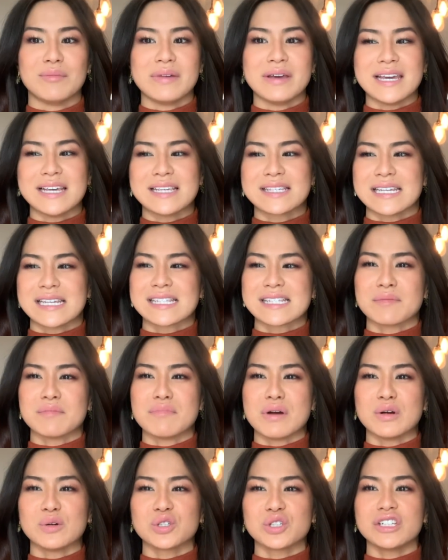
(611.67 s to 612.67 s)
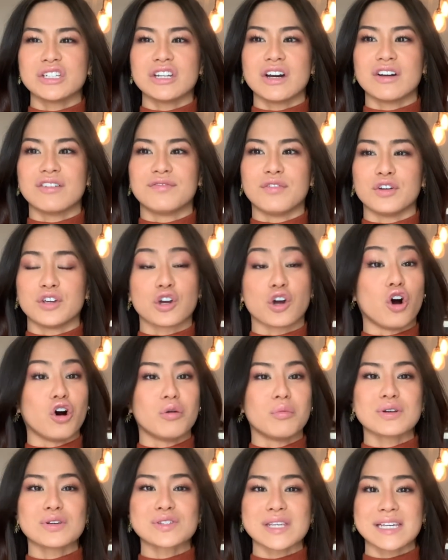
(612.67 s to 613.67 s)
is it's a motion of, you're
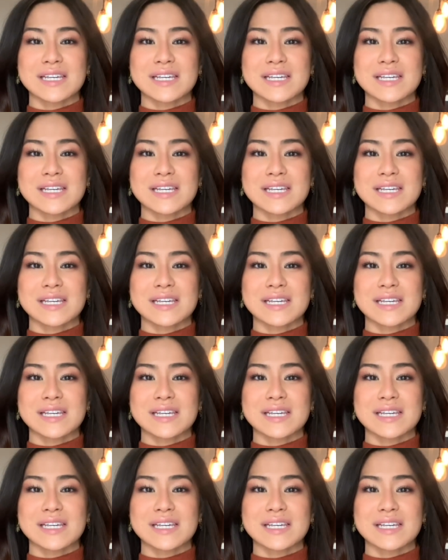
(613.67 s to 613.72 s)
almost